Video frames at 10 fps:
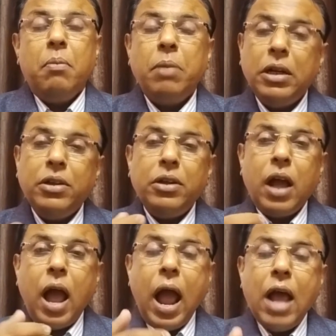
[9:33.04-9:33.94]
But
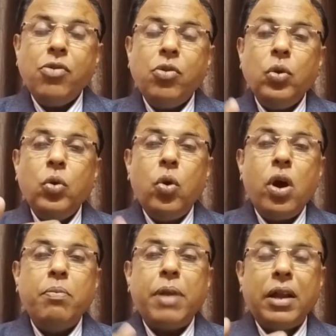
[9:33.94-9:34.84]
as you go
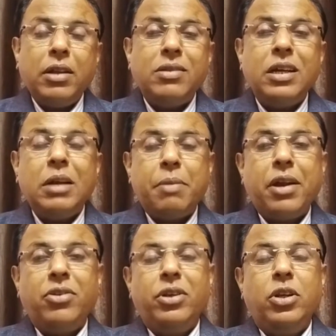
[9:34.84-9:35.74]
on practicing and
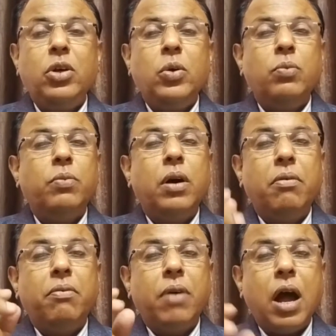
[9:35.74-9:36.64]
practicing now,
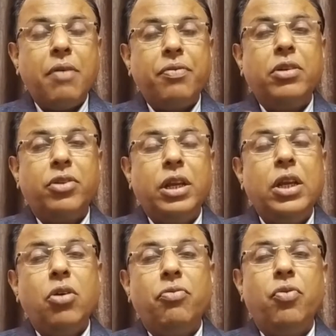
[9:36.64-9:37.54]
after
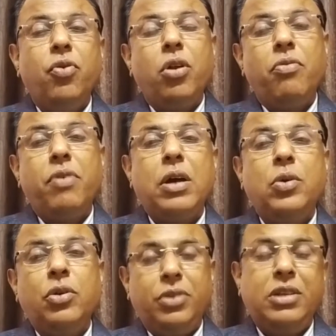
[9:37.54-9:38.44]
3 or 4 or 5
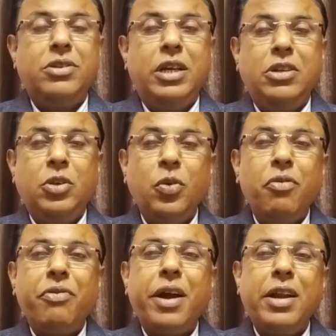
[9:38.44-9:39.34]
or 6 days, you will
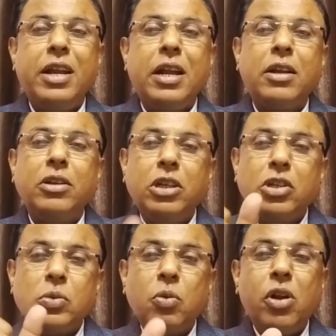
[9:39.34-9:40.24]
find that the
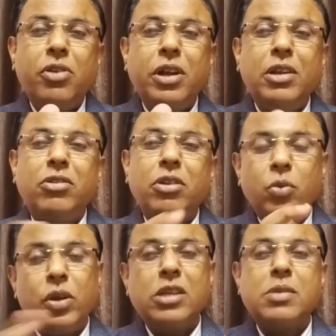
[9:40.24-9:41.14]
small sentences
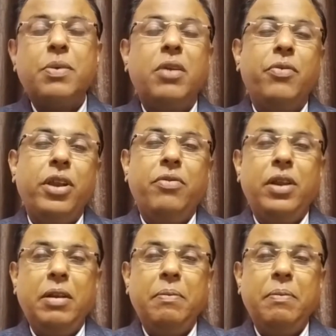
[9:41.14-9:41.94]
you can speak very well.